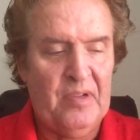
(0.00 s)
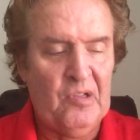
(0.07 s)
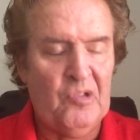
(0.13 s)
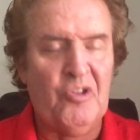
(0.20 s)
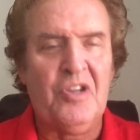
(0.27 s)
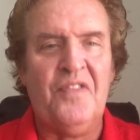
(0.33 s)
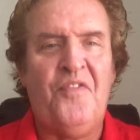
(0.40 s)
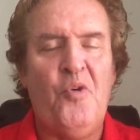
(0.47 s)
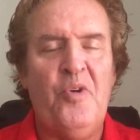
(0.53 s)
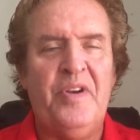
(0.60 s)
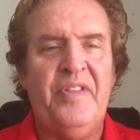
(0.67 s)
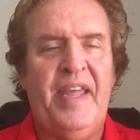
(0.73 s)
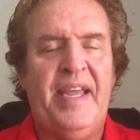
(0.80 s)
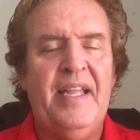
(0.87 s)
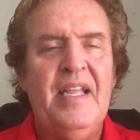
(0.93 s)
Looking forward
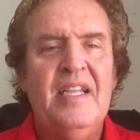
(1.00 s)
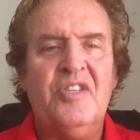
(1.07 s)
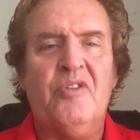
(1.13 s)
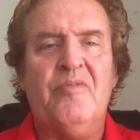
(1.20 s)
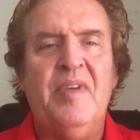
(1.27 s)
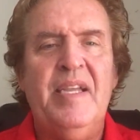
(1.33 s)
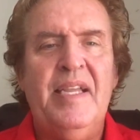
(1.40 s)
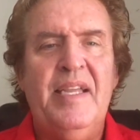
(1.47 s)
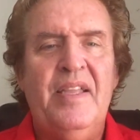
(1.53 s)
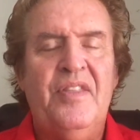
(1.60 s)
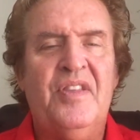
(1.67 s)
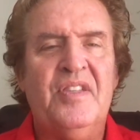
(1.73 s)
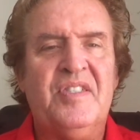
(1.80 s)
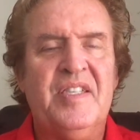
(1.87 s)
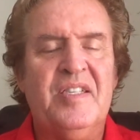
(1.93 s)
to that. So,
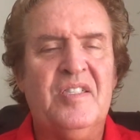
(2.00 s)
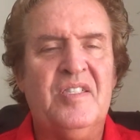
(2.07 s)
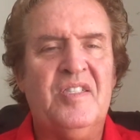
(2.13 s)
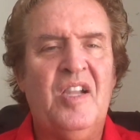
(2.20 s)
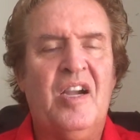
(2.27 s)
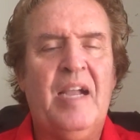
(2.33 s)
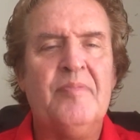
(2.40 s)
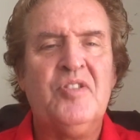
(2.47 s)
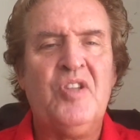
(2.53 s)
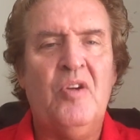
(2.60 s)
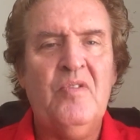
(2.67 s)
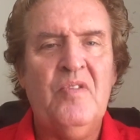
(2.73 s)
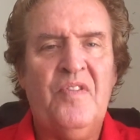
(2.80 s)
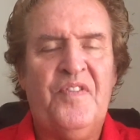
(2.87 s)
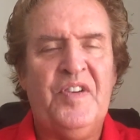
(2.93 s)
this is Doug
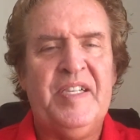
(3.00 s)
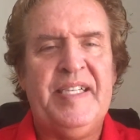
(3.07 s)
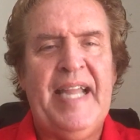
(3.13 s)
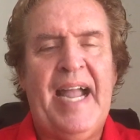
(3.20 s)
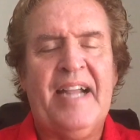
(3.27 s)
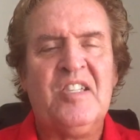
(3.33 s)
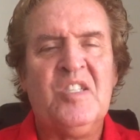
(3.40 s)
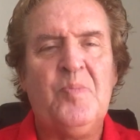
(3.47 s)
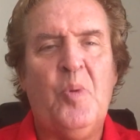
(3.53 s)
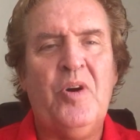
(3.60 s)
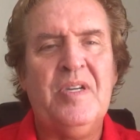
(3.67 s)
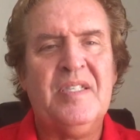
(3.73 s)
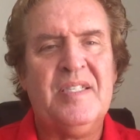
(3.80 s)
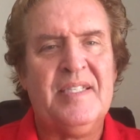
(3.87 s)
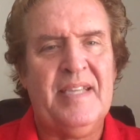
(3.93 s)
Upstone for Doc
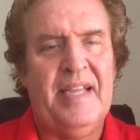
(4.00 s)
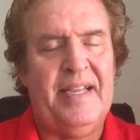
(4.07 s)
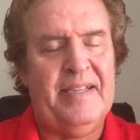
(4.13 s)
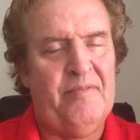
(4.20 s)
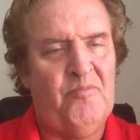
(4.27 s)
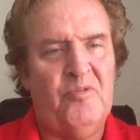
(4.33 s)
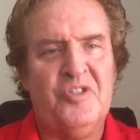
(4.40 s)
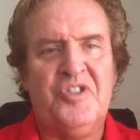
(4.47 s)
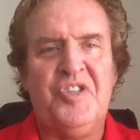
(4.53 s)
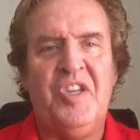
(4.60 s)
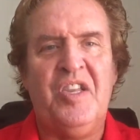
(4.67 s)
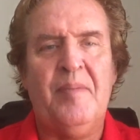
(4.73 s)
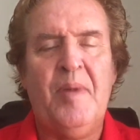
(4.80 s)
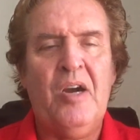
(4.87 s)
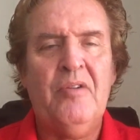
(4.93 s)
Sports. We'll see
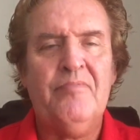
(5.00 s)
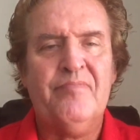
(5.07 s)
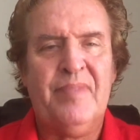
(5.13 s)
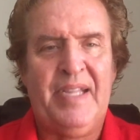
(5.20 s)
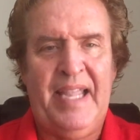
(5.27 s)
you tomorrow.